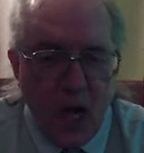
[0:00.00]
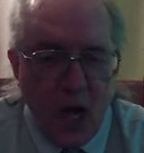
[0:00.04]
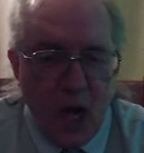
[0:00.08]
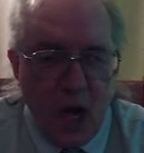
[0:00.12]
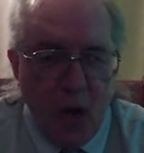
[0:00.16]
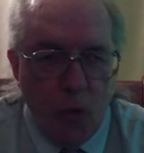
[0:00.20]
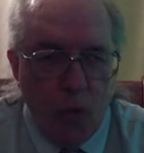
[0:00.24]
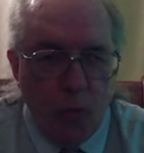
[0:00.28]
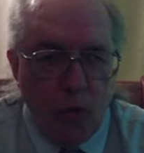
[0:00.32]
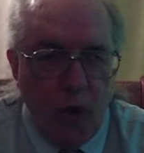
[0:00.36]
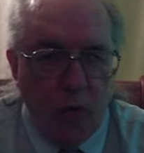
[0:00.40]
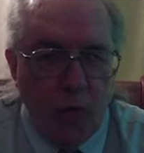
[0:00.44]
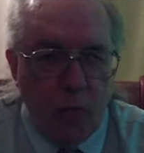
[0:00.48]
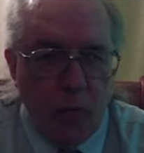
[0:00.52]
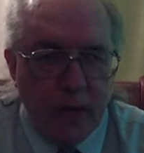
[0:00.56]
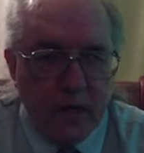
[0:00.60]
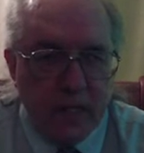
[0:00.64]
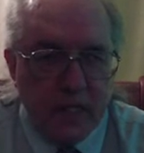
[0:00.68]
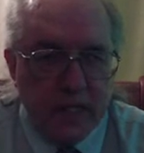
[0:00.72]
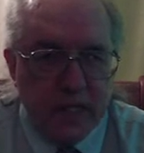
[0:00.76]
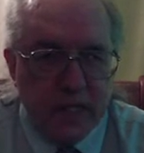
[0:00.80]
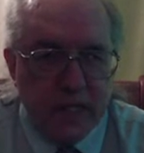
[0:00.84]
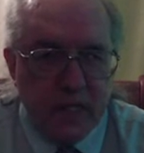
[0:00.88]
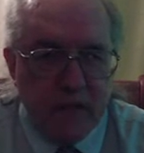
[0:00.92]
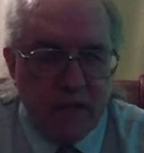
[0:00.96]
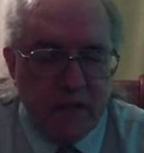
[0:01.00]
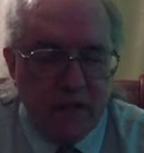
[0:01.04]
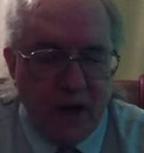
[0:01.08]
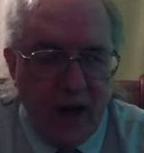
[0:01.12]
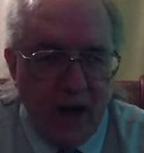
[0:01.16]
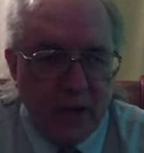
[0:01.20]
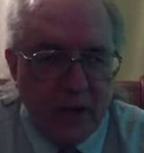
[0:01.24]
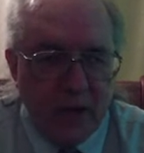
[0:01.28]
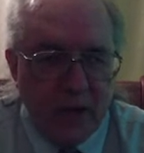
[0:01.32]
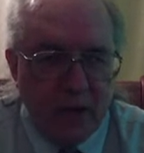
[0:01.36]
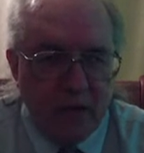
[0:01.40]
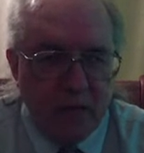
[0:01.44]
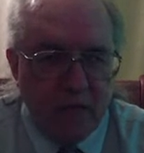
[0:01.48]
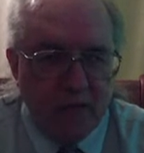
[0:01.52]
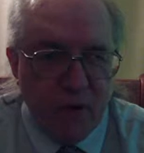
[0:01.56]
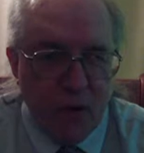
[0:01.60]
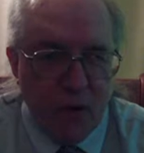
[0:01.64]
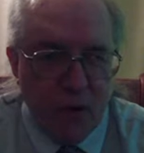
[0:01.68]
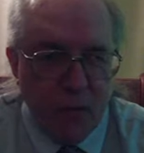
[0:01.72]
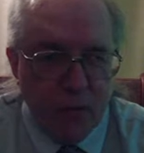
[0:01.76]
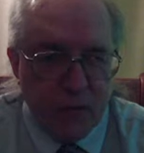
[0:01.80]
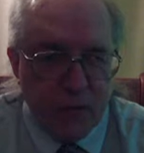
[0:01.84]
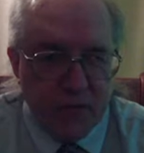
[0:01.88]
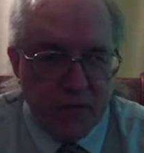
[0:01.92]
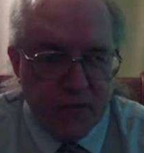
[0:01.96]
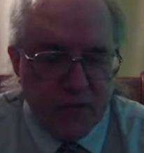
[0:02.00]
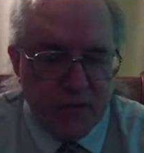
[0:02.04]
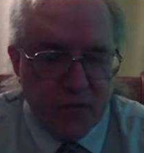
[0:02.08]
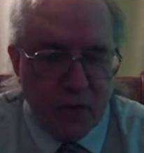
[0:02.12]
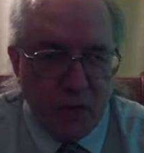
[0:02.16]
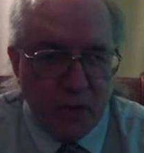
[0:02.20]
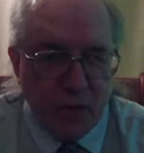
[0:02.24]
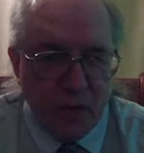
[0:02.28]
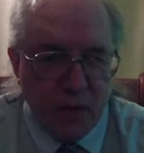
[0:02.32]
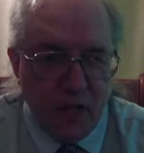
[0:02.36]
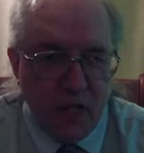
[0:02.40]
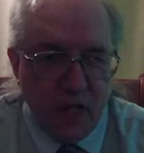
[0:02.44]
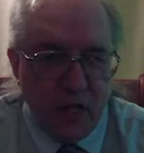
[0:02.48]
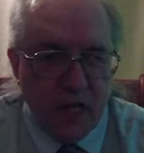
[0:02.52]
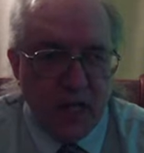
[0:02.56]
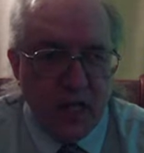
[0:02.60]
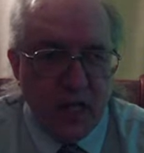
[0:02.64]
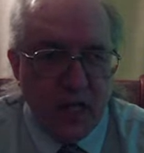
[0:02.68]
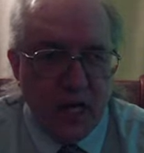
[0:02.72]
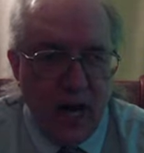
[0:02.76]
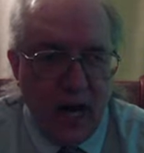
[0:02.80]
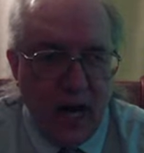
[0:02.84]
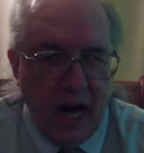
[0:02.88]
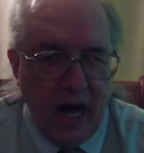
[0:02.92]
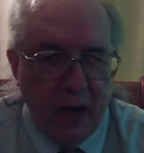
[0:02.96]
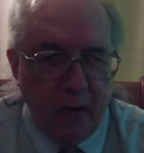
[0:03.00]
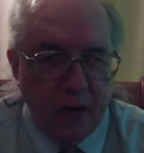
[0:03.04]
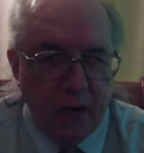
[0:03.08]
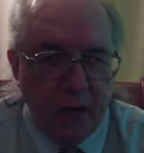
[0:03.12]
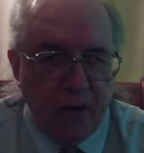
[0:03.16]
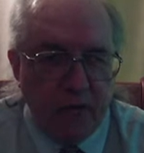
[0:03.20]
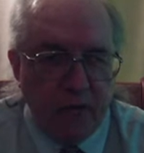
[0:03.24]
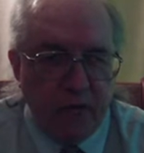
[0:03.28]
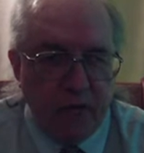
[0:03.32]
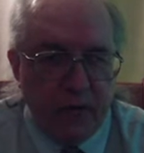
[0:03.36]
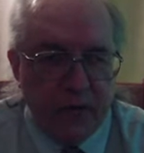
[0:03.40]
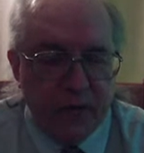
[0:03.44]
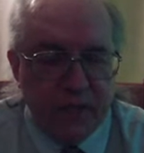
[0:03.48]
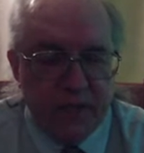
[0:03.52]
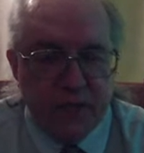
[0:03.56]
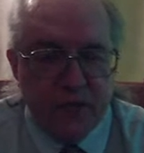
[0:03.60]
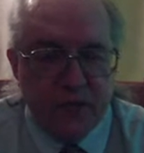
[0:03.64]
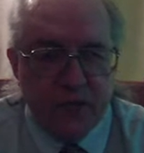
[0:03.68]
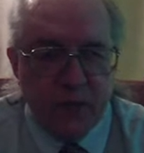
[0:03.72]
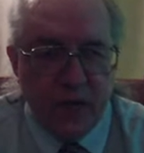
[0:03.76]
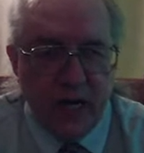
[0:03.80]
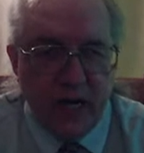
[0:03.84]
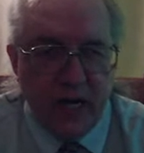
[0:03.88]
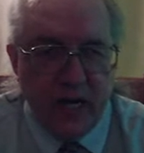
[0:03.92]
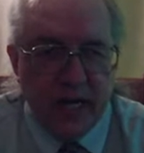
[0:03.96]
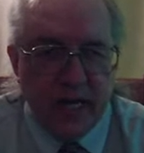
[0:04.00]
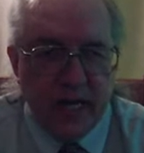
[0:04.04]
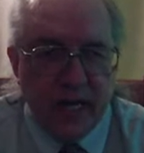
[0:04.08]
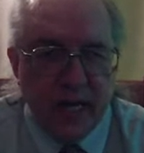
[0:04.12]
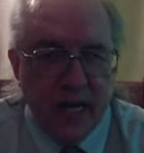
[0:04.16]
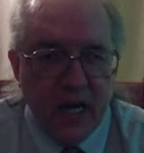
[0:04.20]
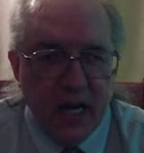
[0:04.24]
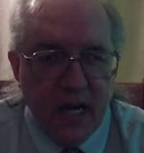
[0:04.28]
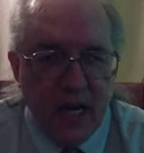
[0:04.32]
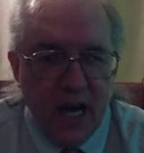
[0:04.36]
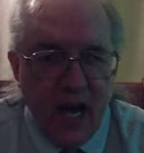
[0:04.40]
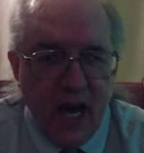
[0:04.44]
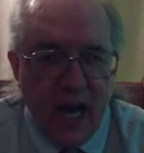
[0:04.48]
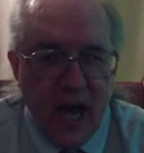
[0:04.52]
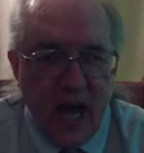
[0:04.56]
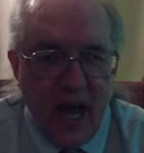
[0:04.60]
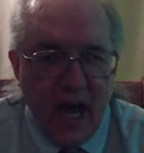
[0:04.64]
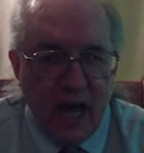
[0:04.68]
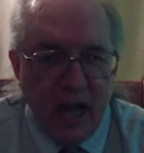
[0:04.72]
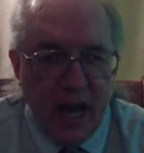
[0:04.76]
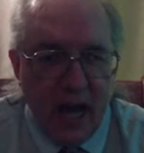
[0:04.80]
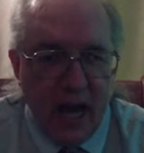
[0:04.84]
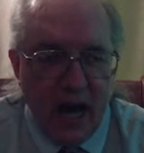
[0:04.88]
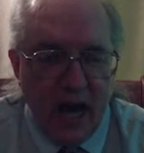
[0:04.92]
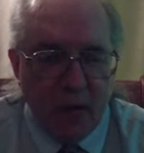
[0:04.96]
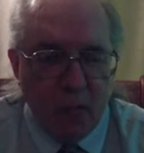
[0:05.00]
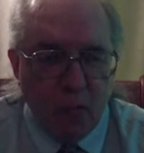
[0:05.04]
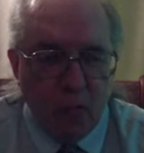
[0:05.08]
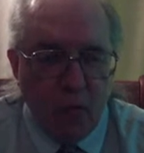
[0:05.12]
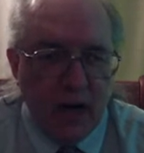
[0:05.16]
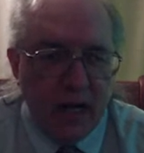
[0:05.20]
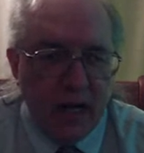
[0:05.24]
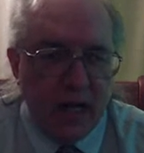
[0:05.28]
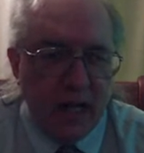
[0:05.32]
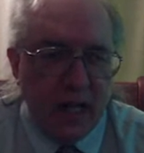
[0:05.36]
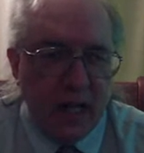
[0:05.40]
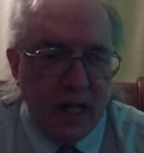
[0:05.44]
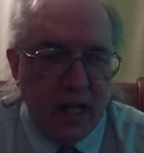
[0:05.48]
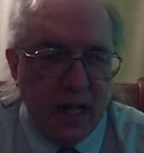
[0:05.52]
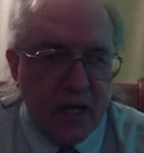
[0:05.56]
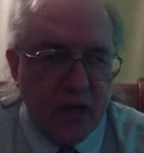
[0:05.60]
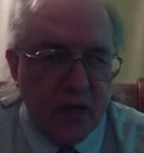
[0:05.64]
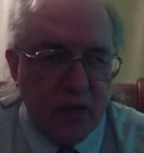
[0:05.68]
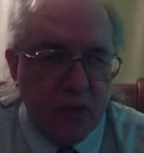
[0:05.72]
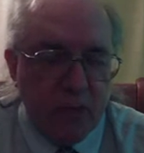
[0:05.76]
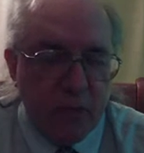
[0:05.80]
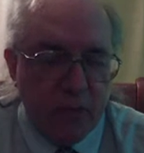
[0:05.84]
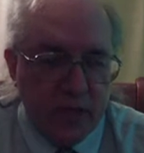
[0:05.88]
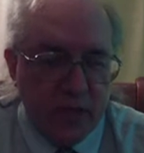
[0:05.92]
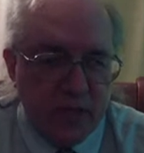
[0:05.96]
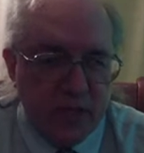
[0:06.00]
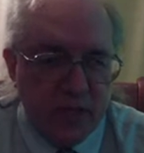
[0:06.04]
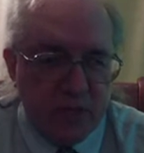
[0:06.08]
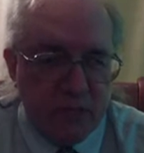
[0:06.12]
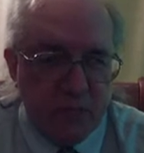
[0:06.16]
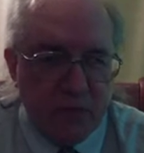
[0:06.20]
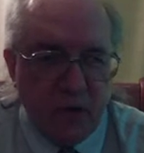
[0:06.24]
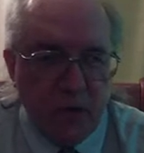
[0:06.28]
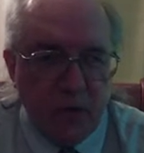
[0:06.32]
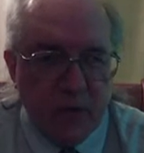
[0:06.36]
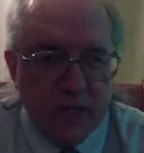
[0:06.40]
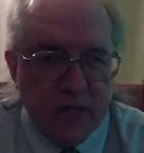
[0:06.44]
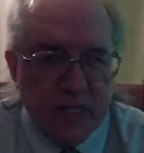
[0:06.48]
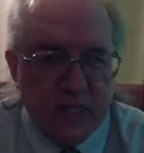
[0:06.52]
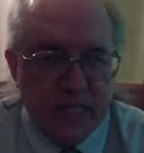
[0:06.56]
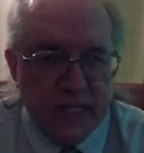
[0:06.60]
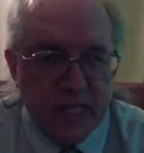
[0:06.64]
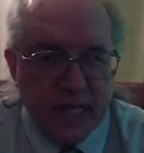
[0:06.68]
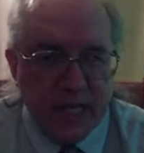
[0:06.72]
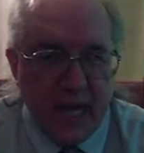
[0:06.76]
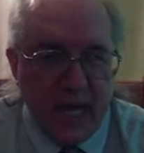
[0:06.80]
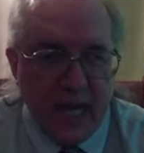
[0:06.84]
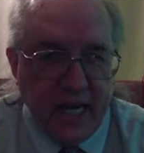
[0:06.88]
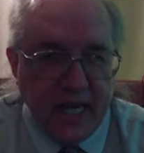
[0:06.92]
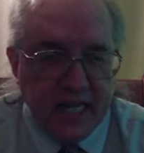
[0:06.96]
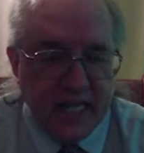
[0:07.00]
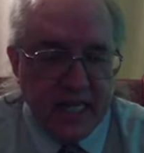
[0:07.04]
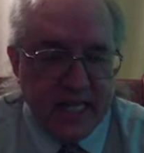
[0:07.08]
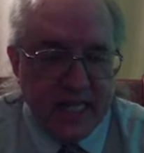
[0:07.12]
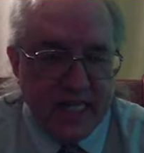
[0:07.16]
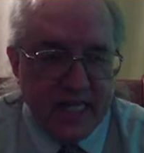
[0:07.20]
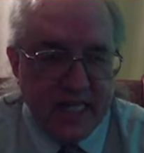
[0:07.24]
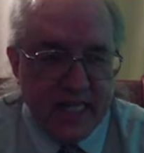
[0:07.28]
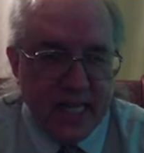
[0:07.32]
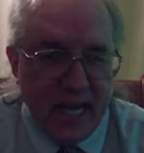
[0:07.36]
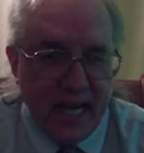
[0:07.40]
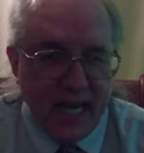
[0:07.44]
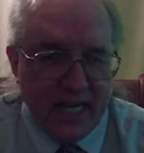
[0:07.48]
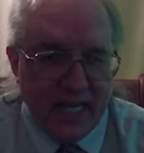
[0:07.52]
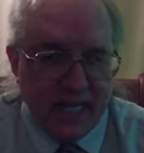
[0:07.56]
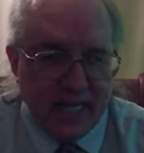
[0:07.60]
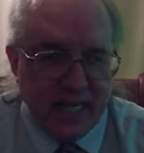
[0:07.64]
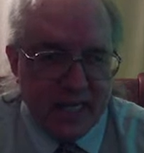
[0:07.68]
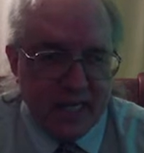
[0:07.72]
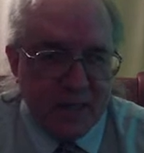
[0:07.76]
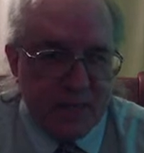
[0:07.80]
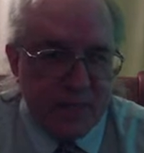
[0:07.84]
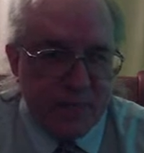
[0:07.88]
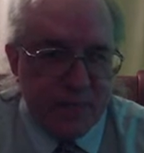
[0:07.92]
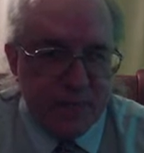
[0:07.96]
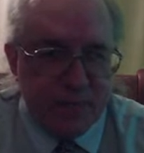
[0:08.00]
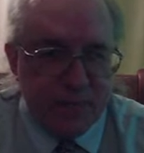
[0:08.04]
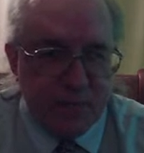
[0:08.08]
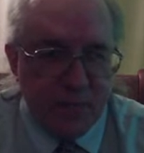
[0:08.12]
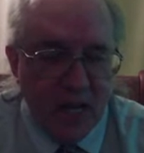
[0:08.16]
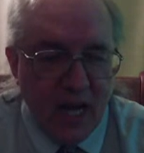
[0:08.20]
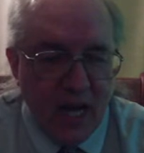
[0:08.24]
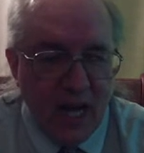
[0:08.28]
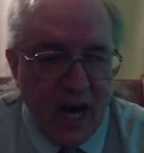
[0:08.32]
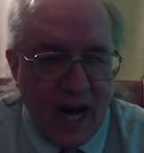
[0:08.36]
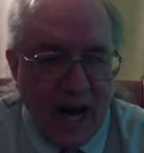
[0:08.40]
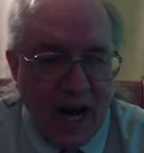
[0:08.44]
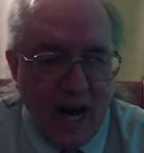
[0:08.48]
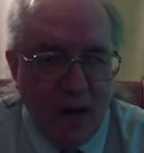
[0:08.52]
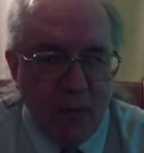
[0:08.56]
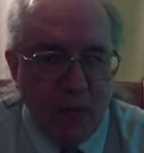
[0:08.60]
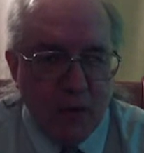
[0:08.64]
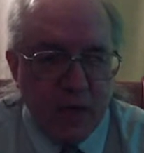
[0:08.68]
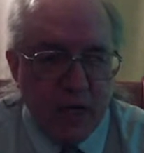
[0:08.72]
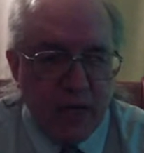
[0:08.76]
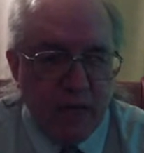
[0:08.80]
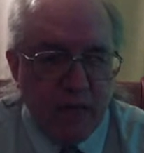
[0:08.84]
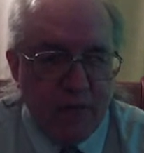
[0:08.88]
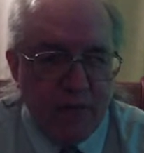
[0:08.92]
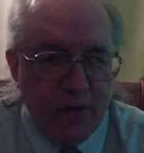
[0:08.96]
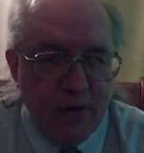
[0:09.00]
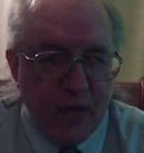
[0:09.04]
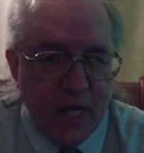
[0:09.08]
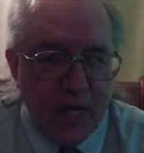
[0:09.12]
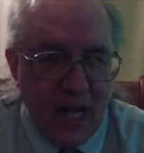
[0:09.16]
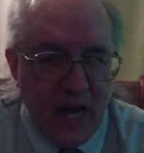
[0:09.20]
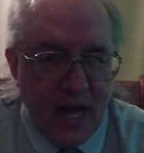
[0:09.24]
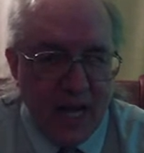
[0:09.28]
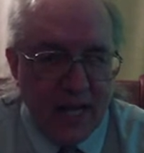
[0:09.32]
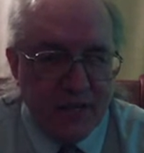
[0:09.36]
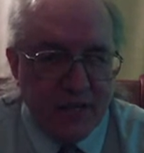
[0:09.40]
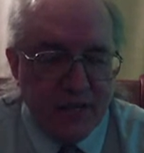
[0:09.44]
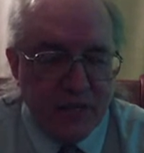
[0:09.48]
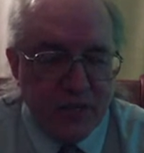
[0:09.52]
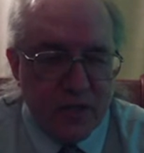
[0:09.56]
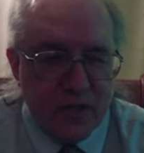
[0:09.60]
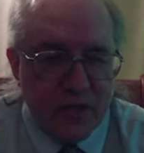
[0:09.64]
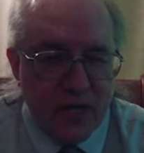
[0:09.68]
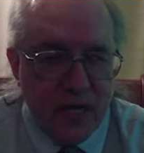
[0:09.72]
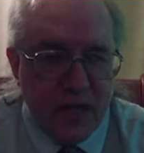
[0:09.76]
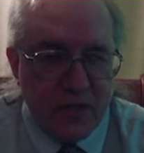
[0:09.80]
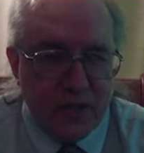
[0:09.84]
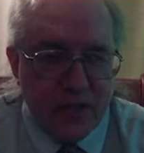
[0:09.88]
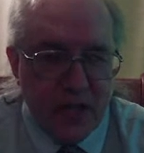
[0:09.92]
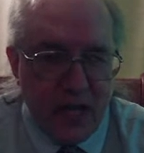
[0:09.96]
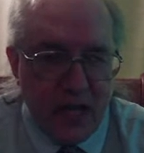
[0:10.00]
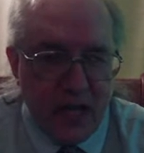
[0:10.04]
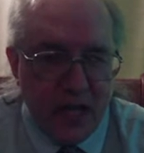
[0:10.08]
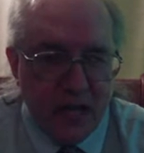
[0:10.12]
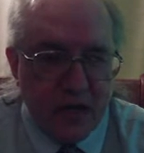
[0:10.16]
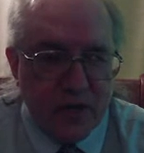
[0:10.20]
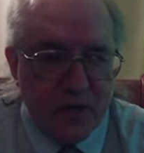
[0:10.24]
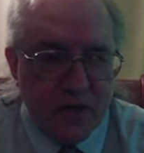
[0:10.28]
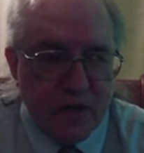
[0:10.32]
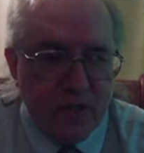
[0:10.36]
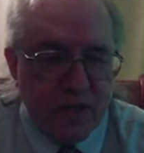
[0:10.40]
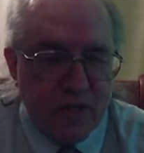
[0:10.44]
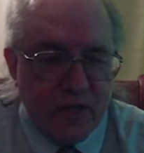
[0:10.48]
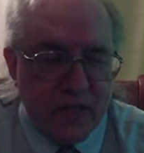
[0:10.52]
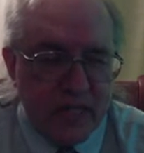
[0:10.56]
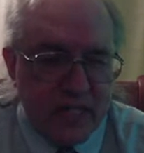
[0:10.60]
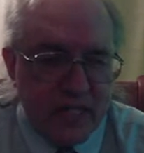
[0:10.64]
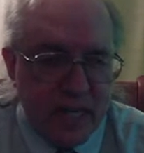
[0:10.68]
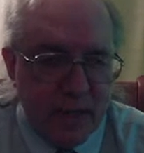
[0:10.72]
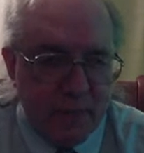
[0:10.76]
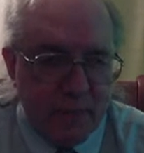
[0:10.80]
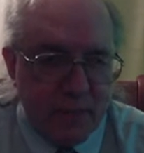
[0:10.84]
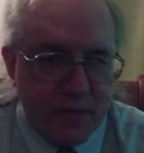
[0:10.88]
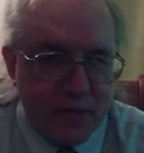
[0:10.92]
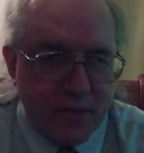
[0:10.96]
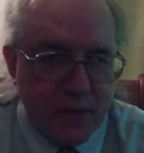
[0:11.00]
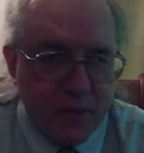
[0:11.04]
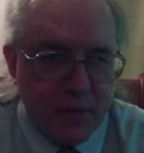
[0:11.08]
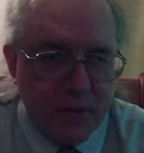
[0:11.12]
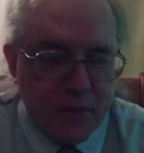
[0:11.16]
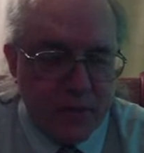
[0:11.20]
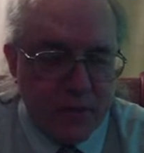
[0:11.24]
What was the final vote total on Roe v. Wade, and on what legal principle was the case decided? I will give you the answer at the end of this episode.